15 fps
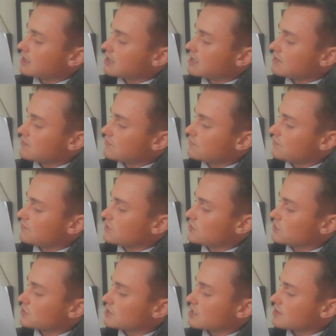and
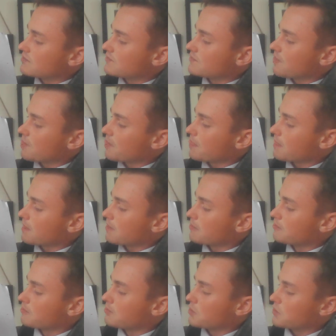fills up
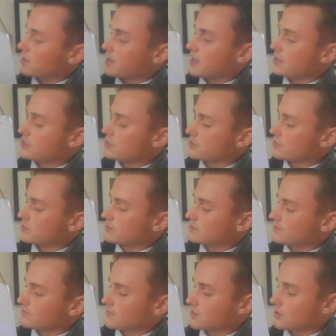both
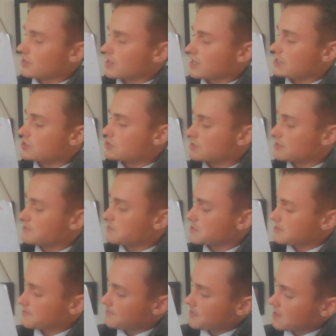
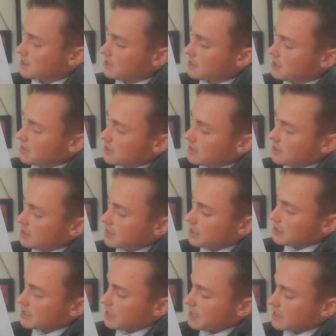atriums,
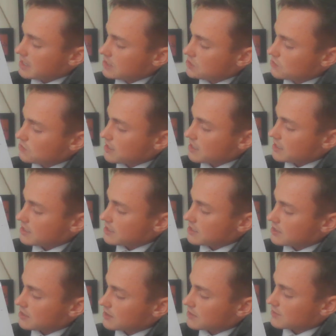and then ends right
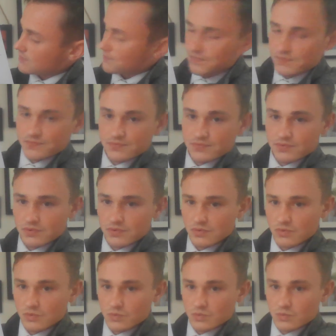here
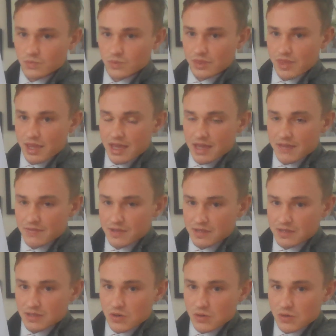with the
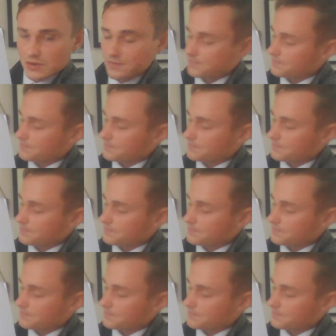AV node.